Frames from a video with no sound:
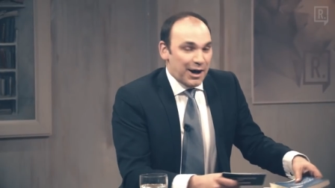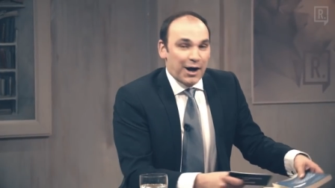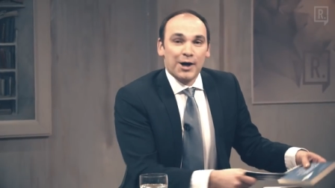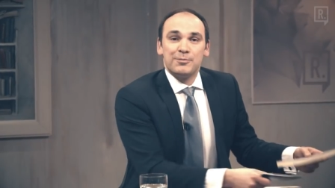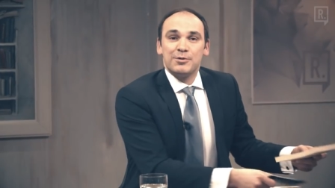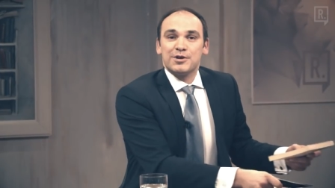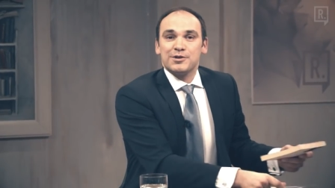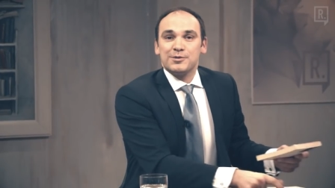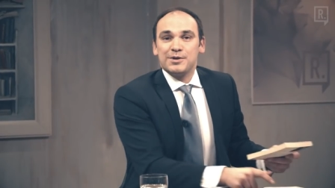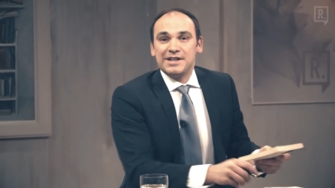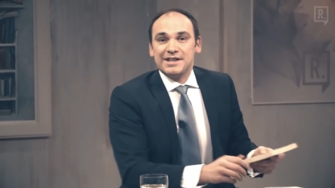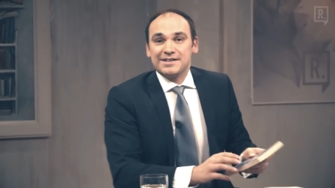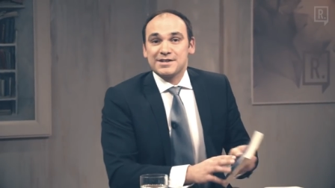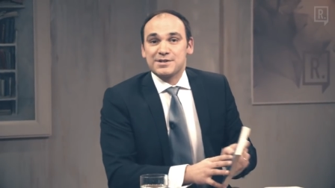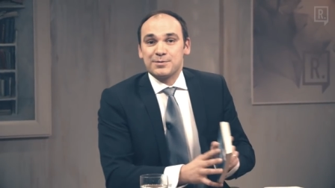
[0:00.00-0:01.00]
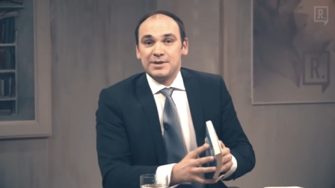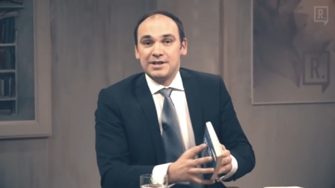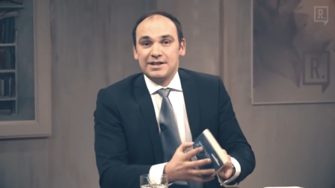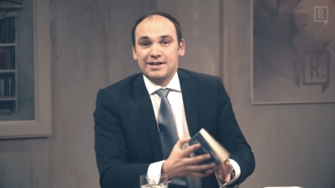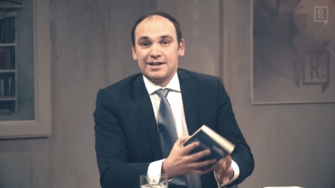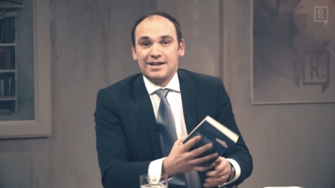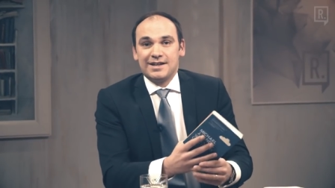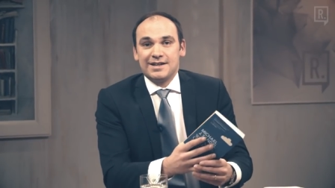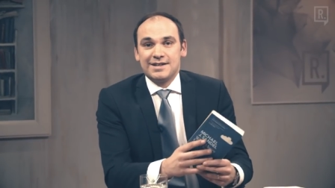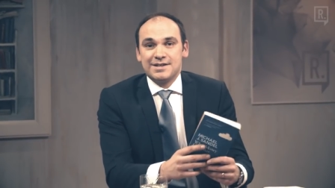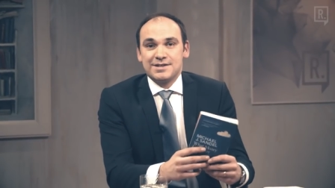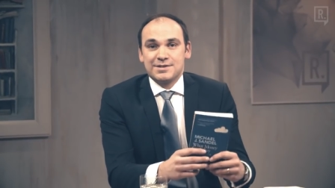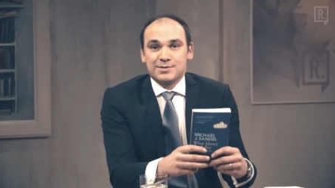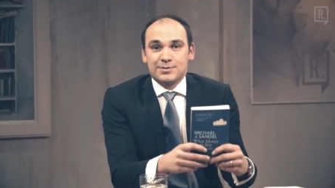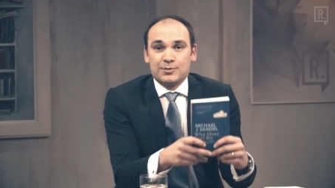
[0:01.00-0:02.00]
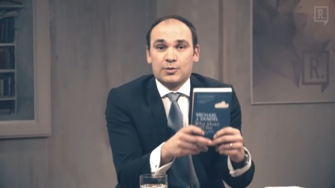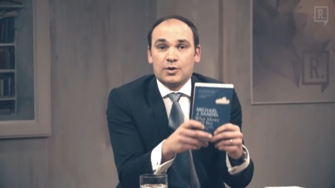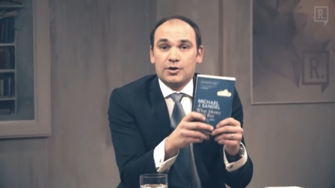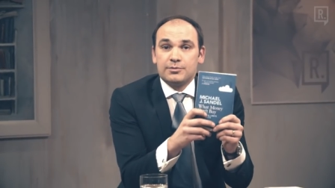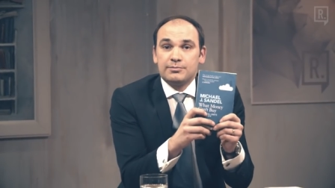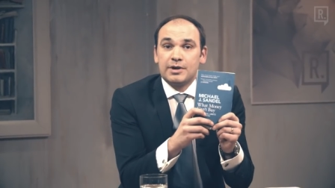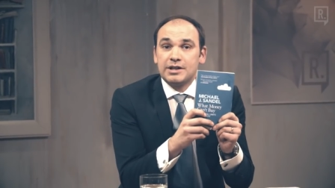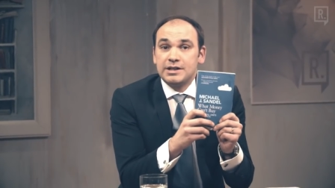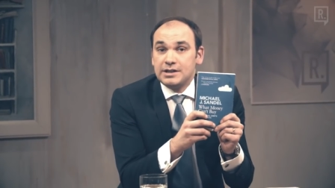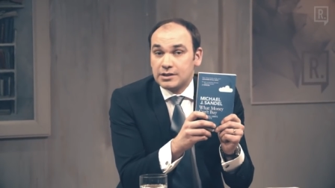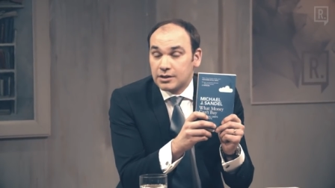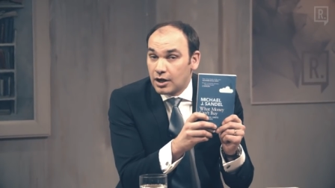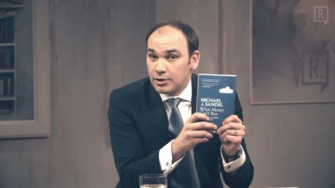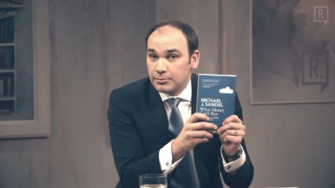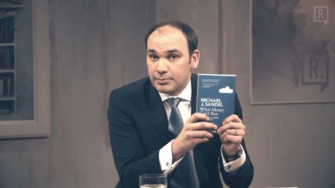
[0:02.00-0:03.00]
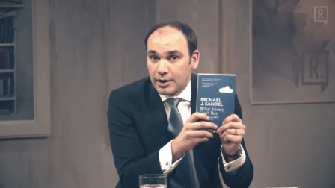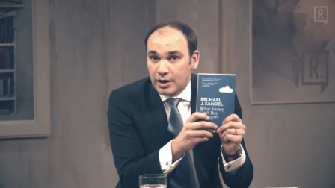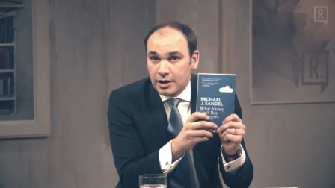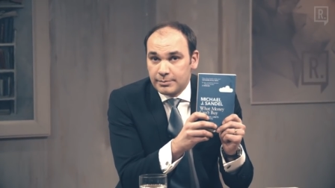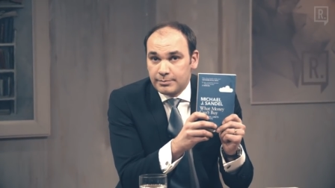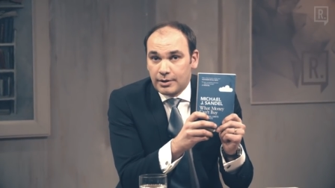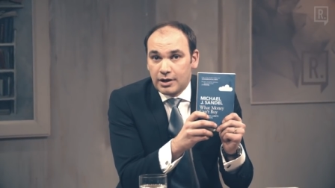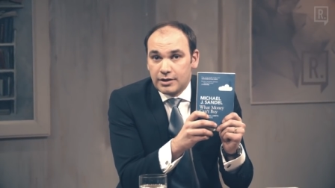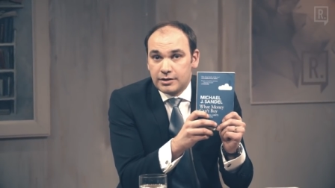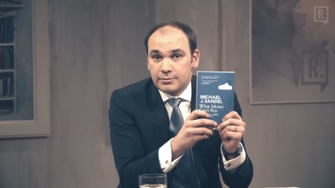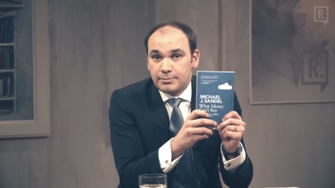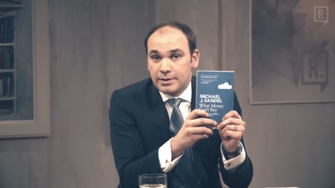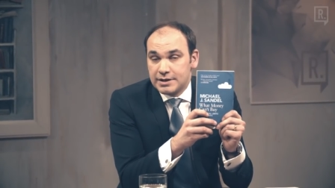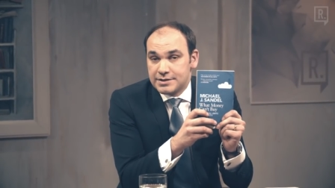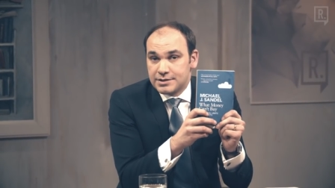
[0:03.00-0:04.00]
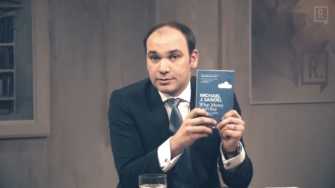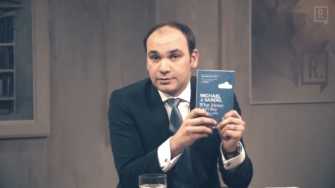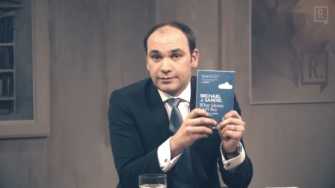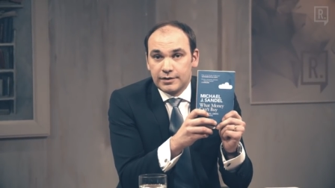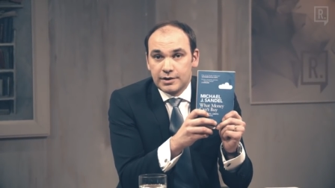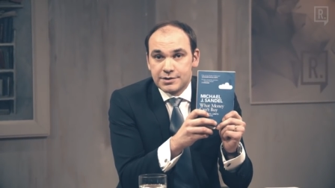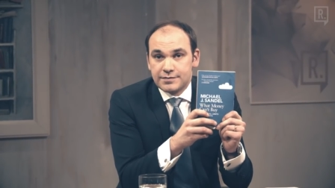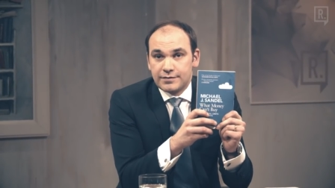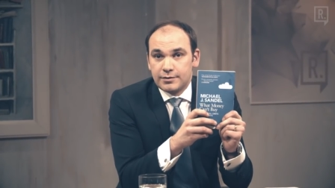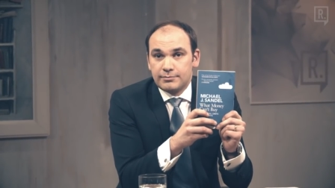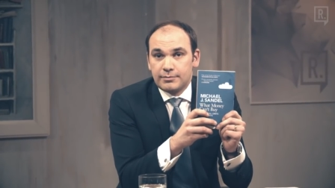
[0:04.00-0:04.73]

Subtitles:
Our book of the week this week is What Money Can't Buy by the political philosopher